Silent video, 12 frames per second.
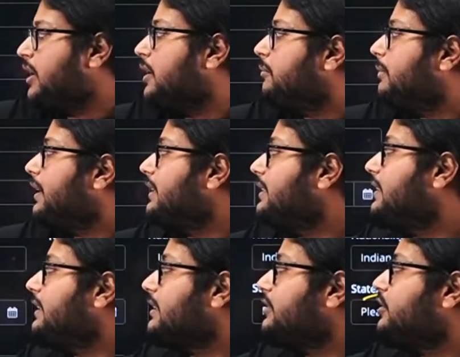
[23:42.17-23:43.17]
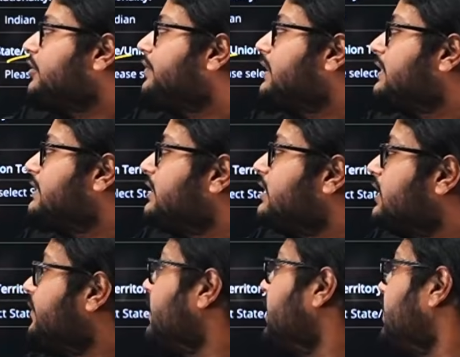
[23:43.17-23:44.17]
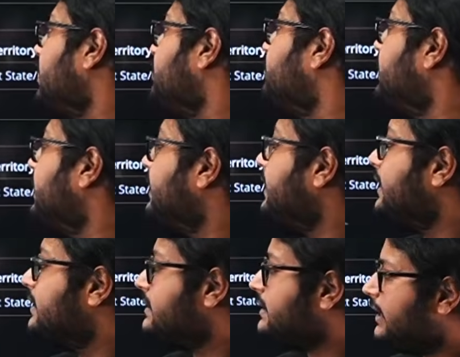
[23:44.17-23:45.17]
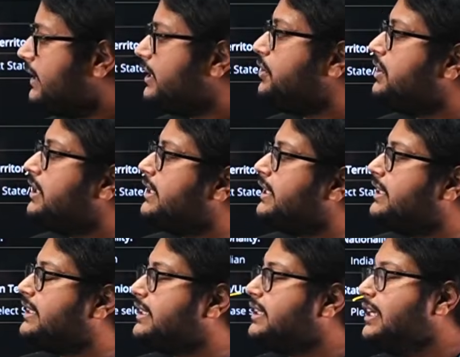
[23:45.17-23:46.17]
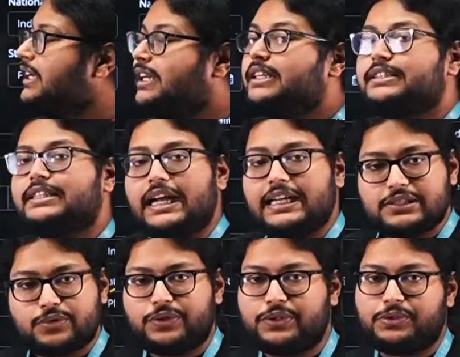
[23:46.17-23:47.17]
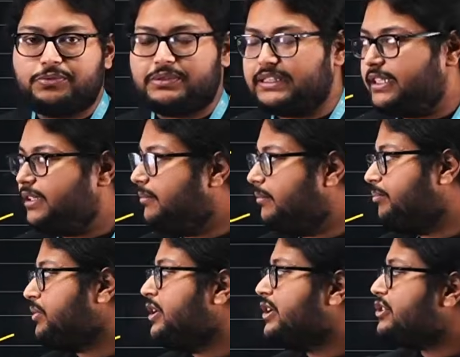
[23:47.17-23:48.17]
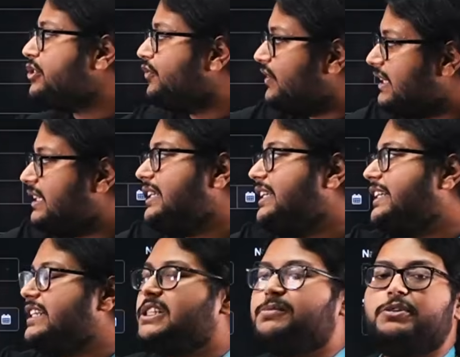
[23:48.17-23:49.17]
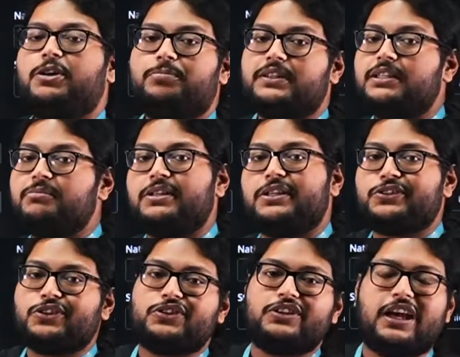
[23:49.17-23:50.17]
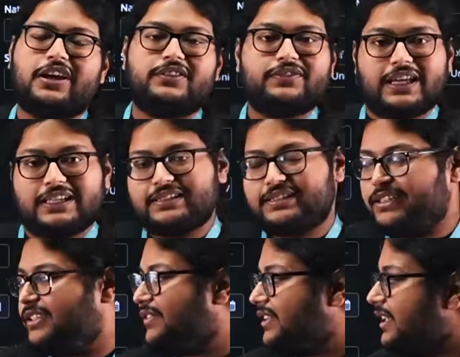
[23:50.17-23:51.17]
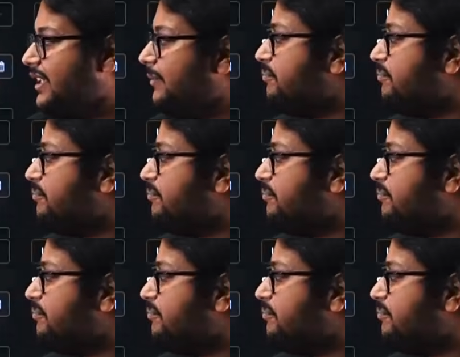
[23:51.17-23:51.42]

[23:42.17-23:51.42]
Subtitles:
but the rest of it, the certificate issue date and the state and union territory, that is going to be there. So fill the details properly, make sure you have a valid certificate.